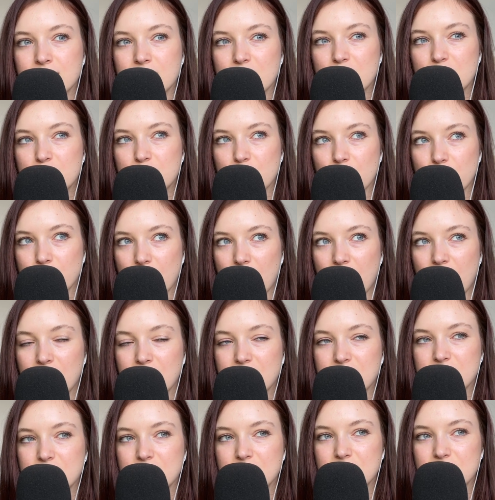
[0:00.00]
so that
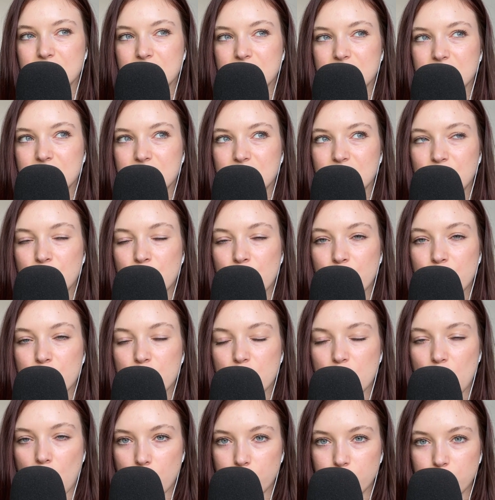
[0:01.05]
you
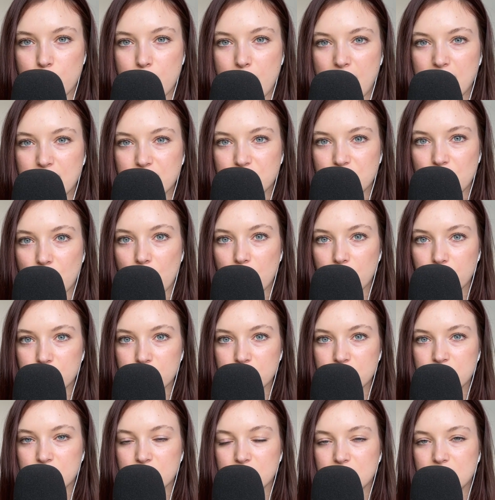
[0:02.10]
compromise on
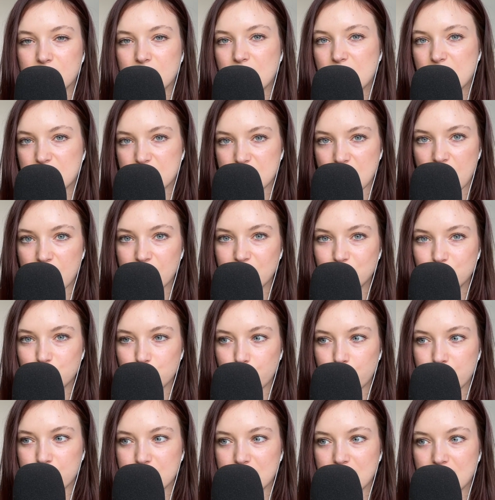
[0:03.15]
the design
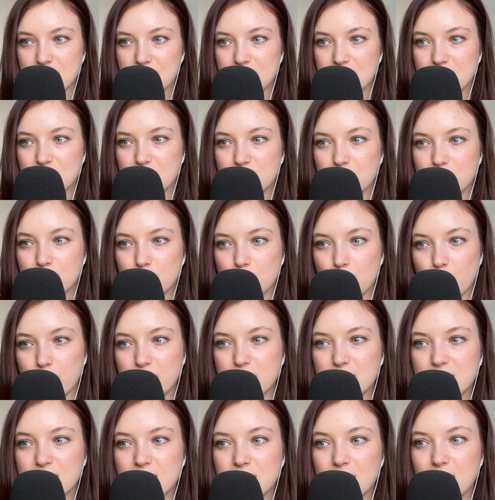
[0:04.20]
choices, so
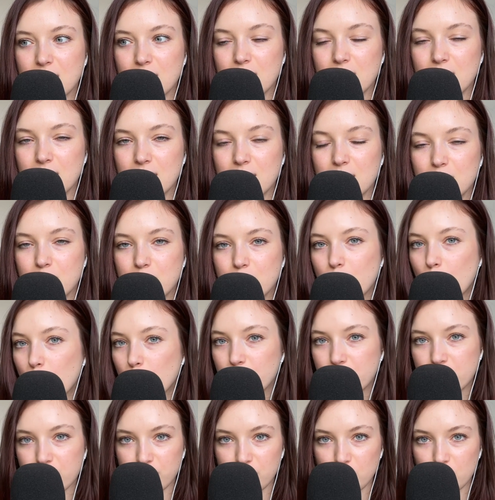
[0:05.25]
it's
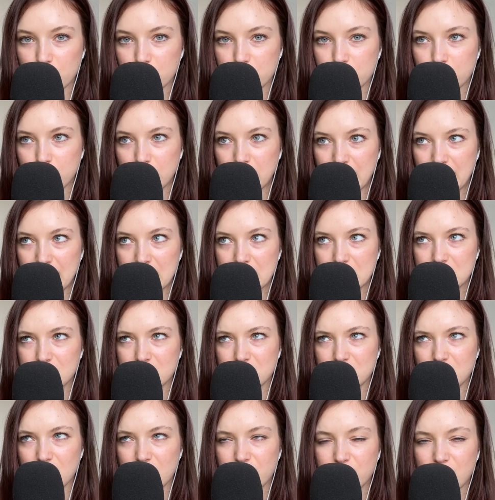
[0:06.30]
both of yours
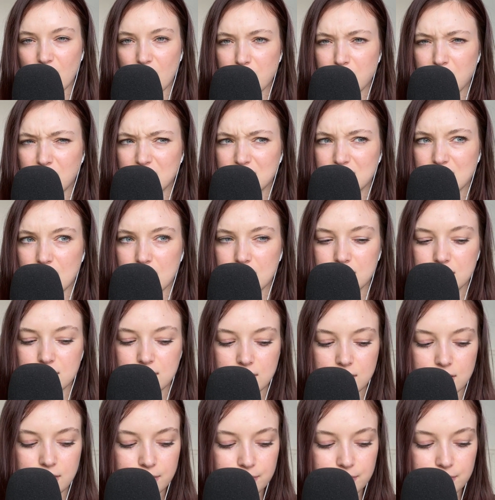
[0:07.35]
place, if that makes sense.